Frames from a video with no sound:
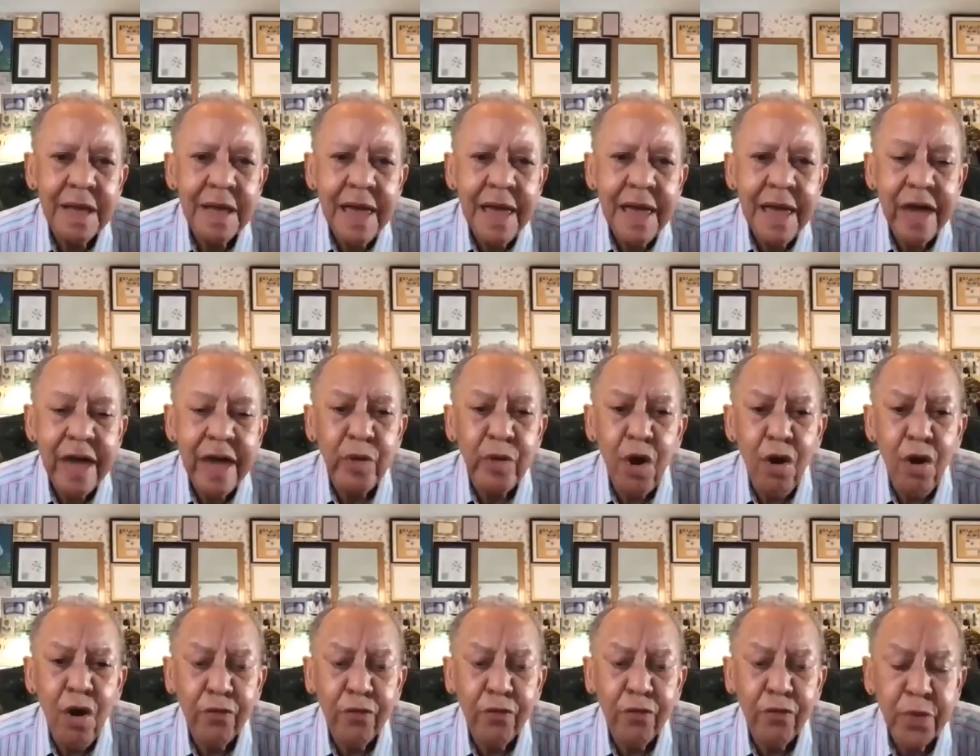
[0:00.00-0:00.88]
And we
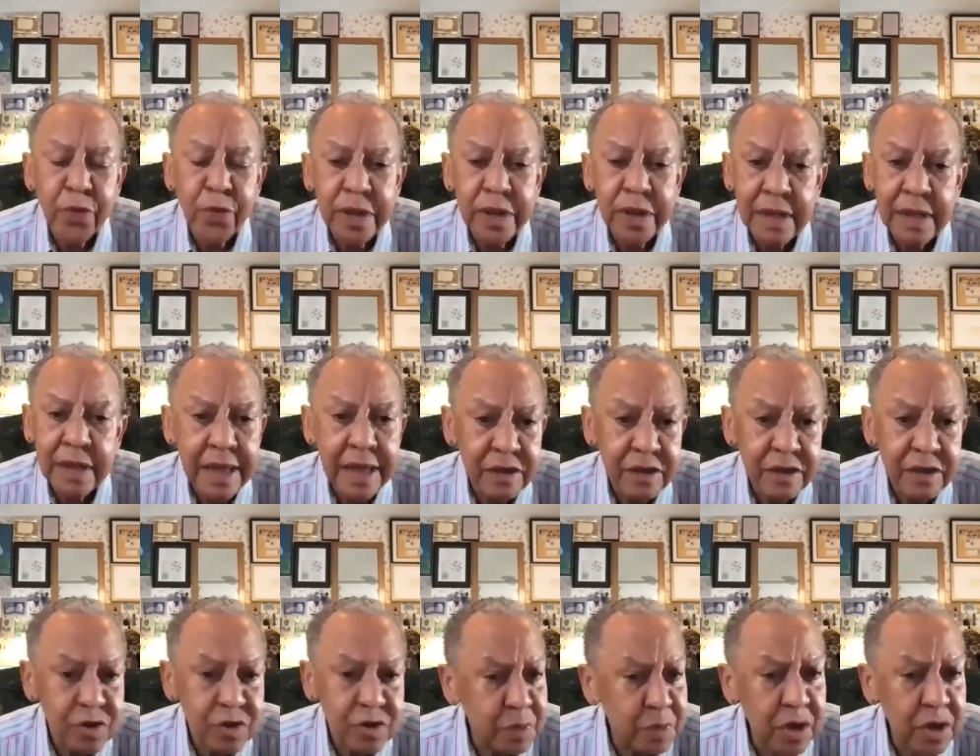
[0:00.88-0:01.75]
offer it in as
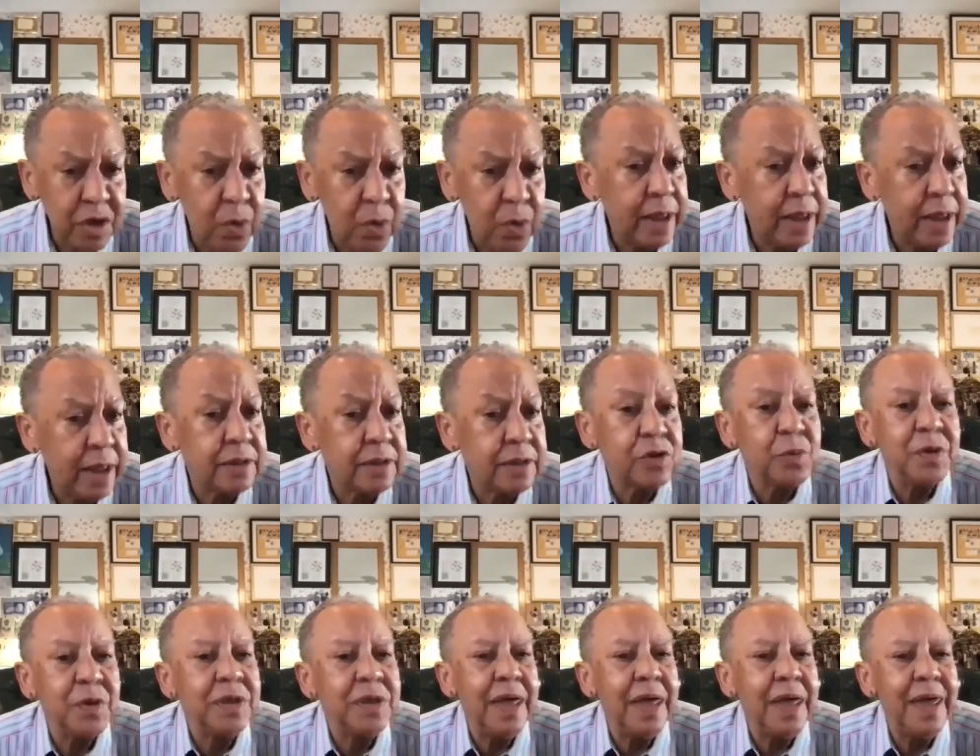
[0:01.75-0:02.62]
many ways as we
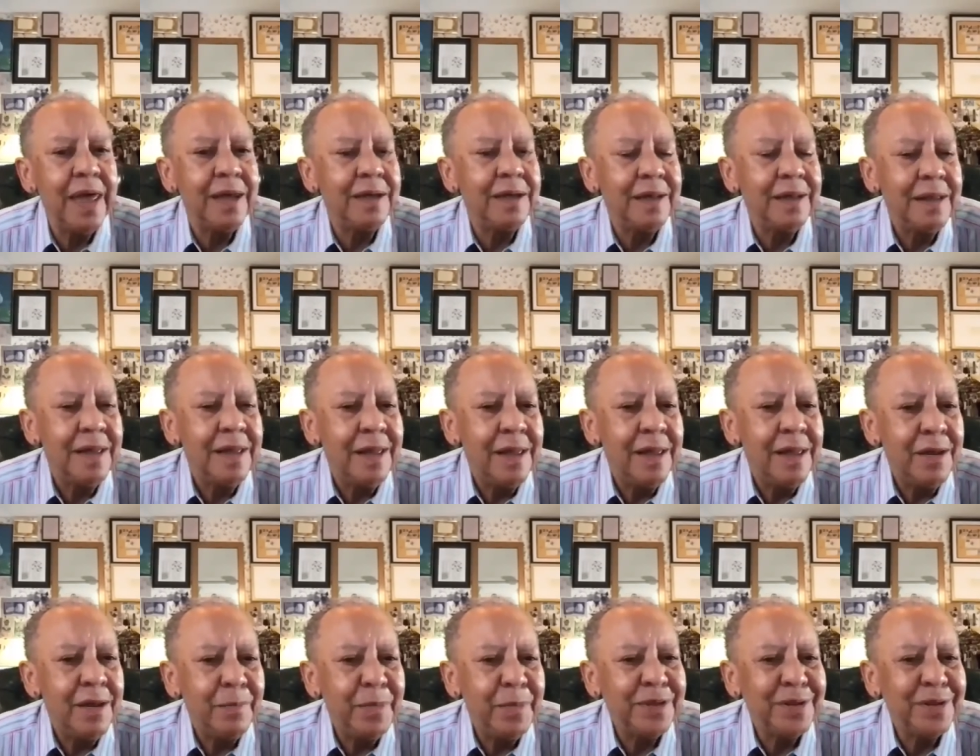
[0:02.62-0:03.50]
can.
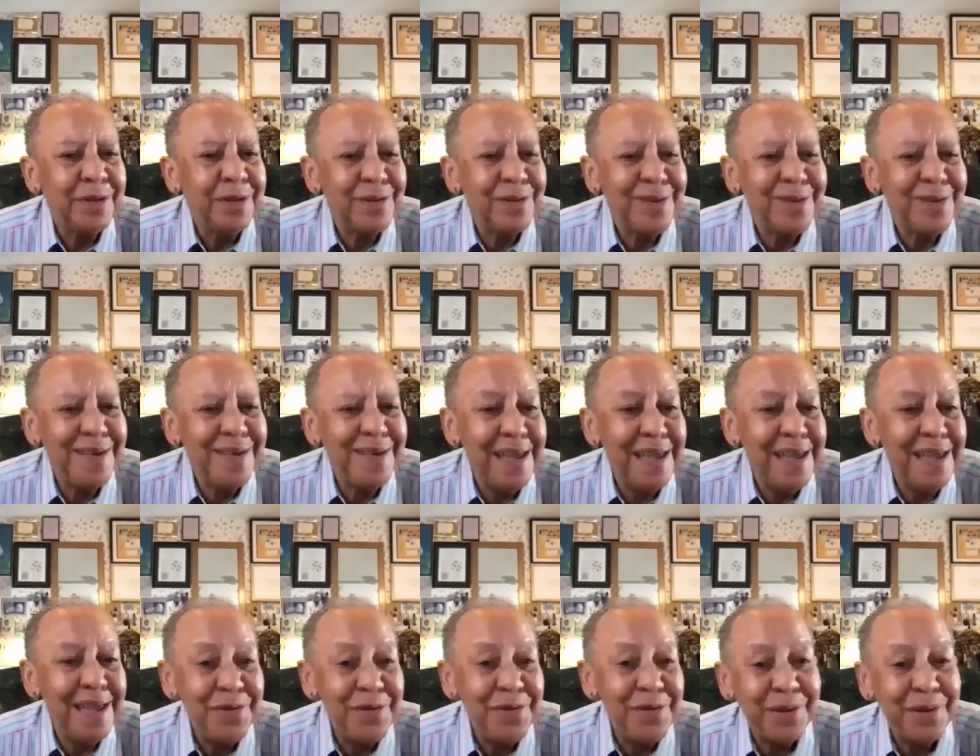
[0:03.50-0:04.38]
But to see, and
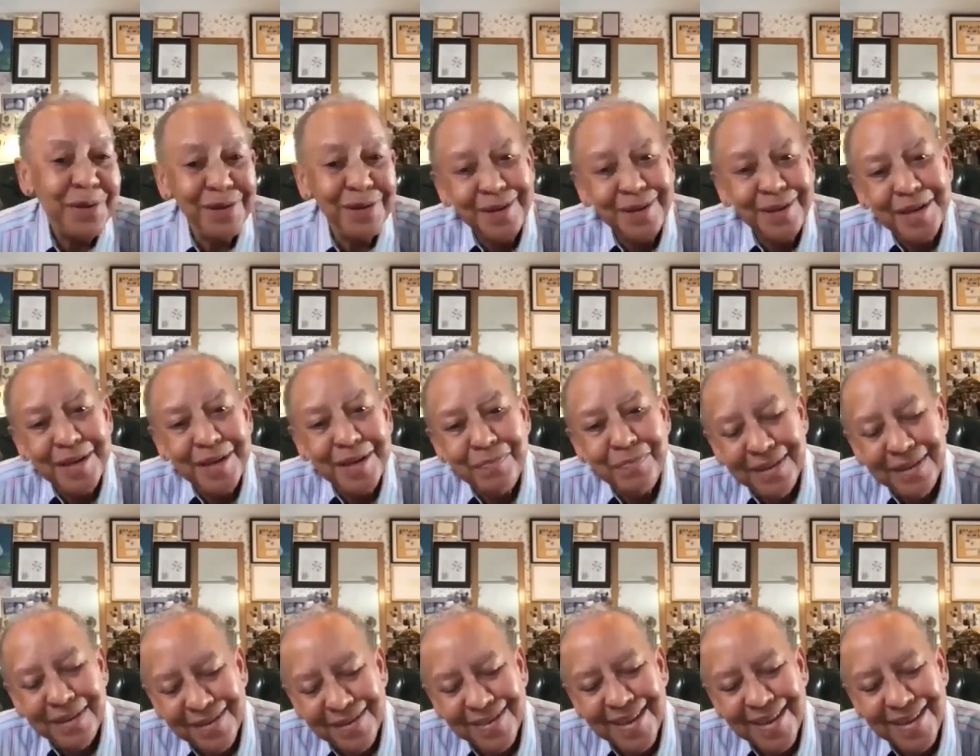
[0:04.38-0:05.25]
you can look it up, but to
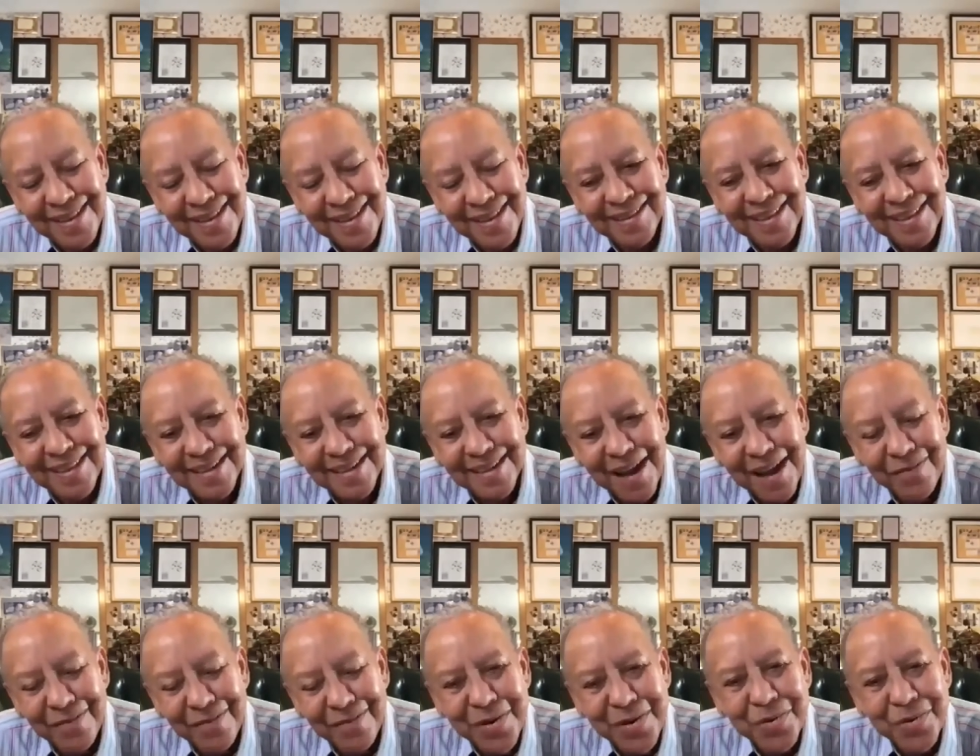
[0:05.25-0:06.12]
see that the
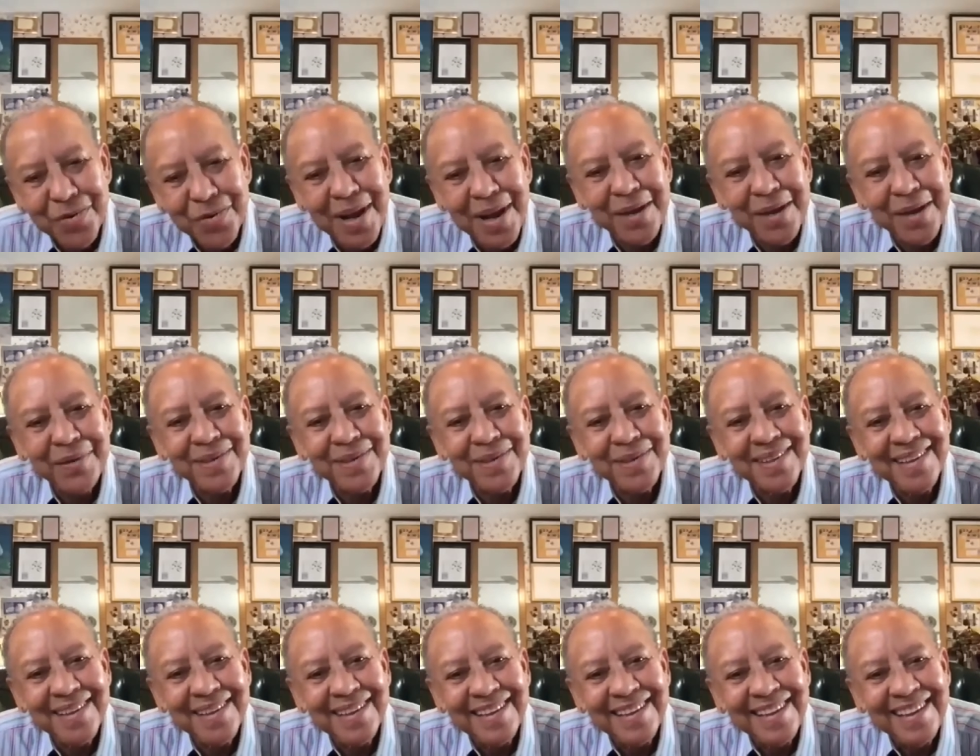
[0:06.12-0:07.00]
Navajo language
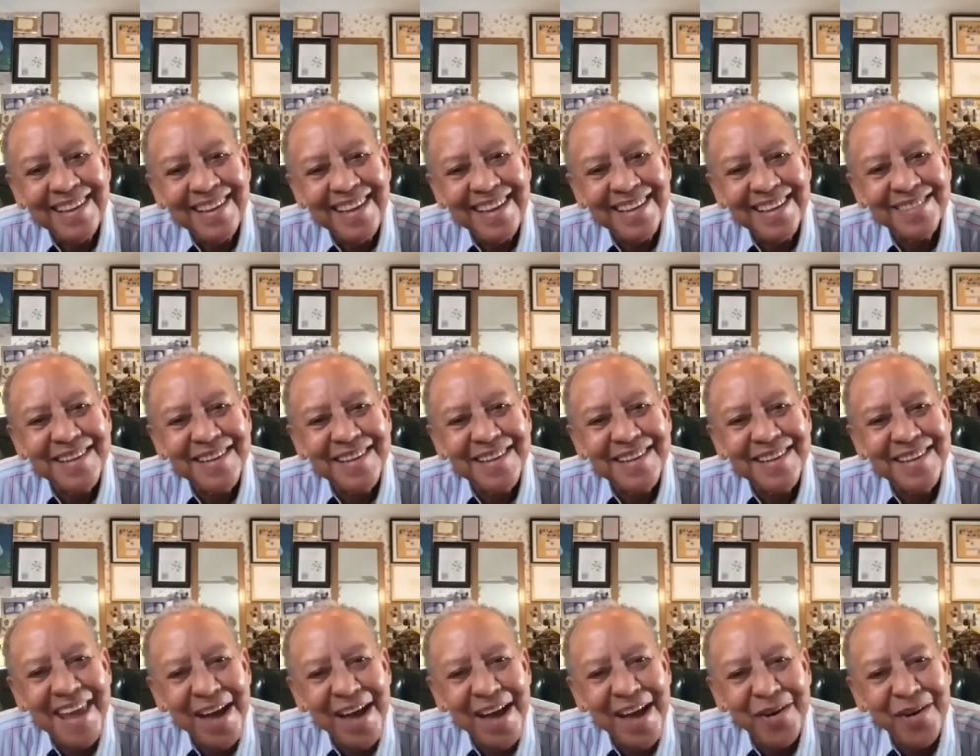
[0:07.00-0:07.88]
is
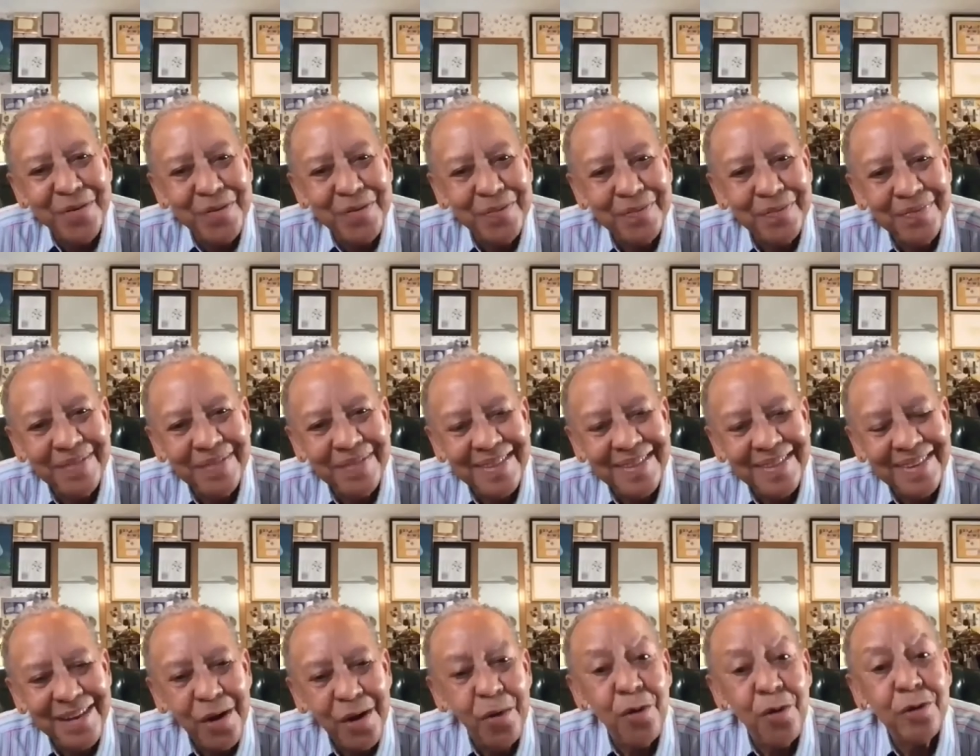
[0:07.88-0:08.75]
now
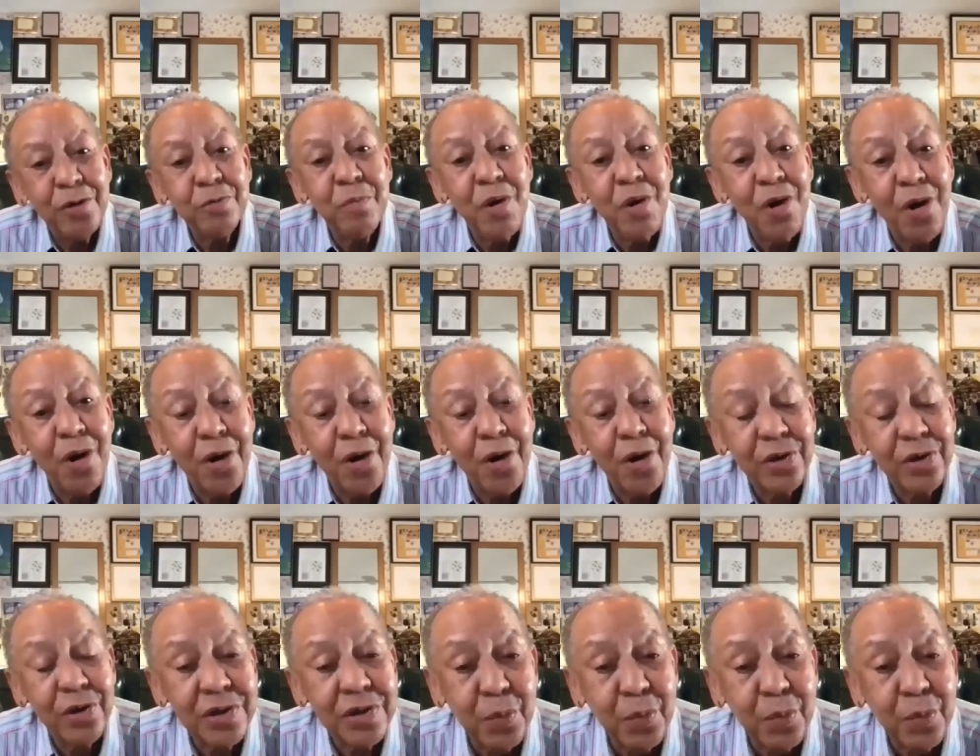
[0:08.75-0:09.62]
on Mars,
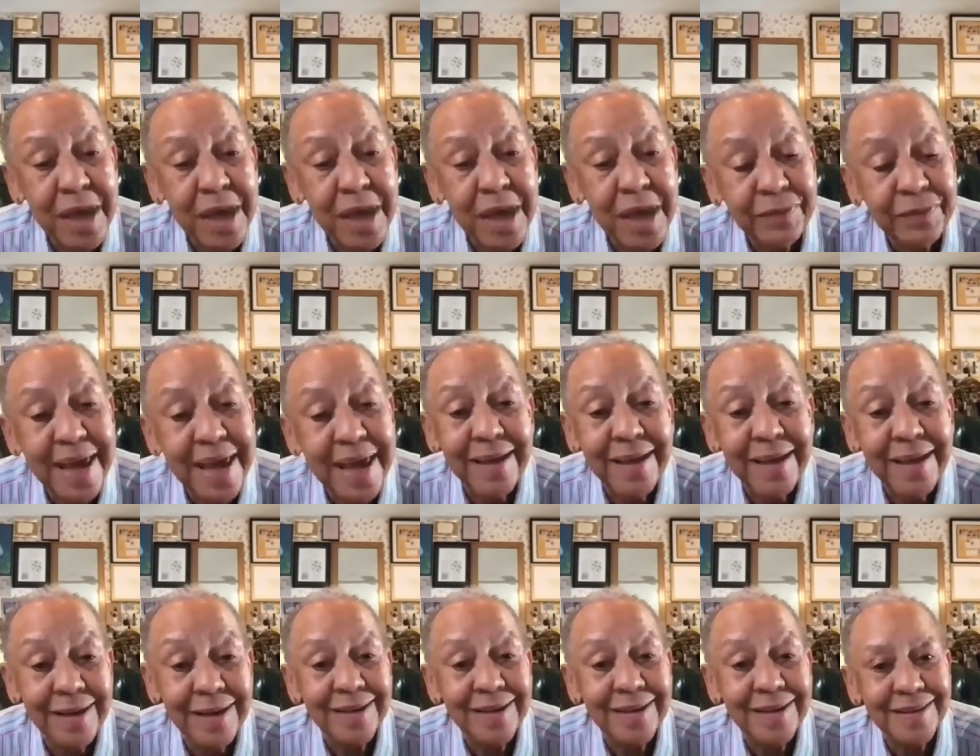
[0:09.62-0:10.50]
that we have taken
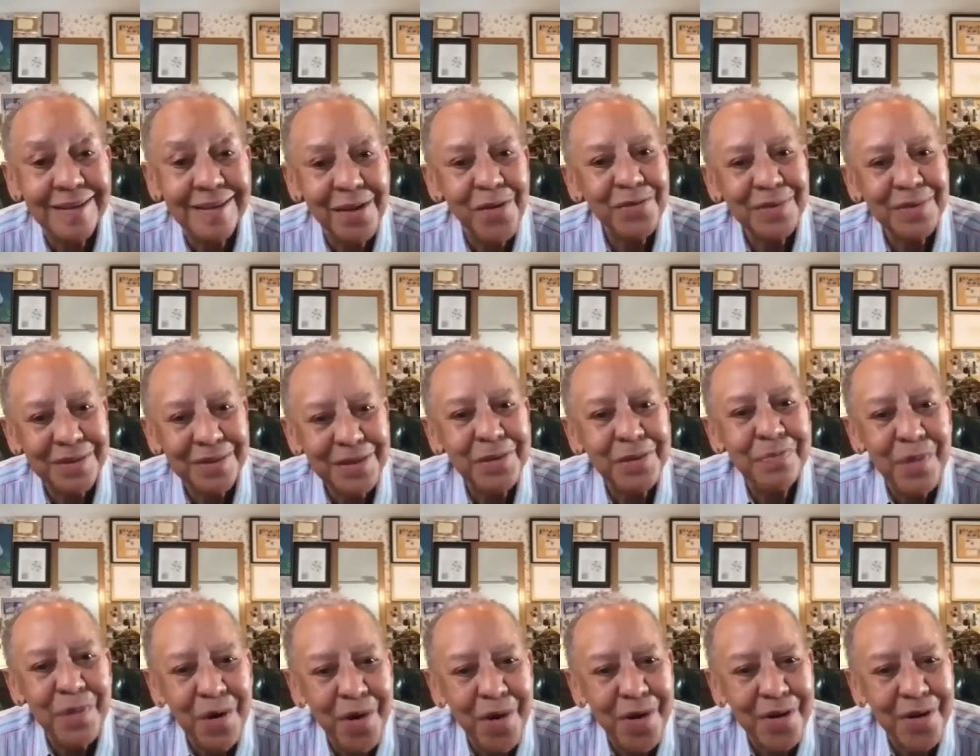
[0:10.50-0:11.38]
it to
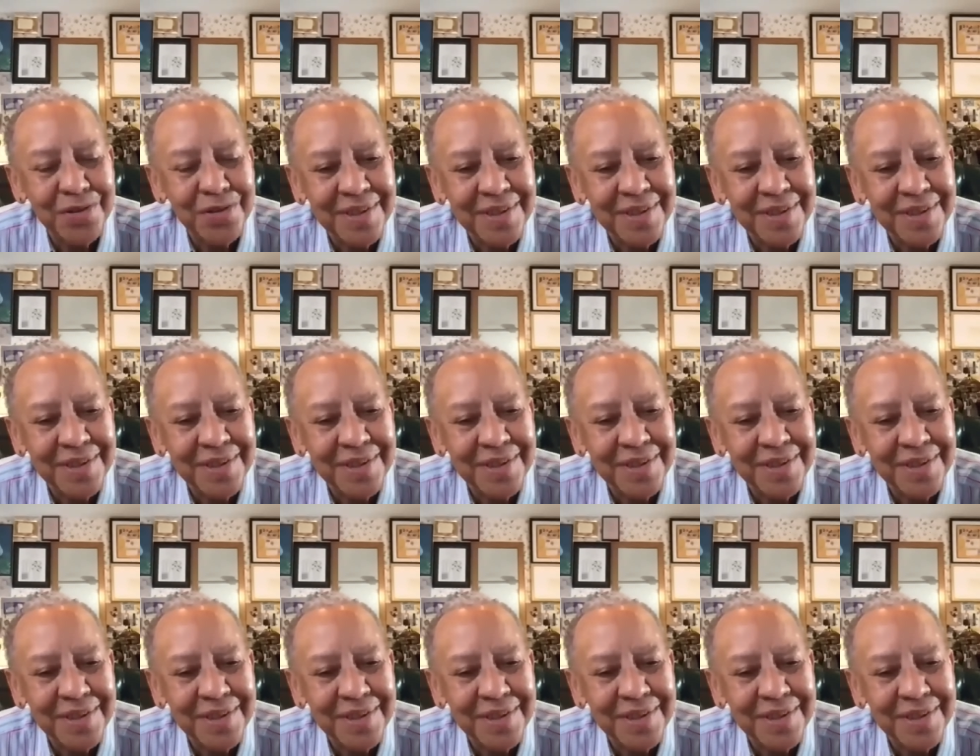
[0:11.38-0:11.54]
Mars.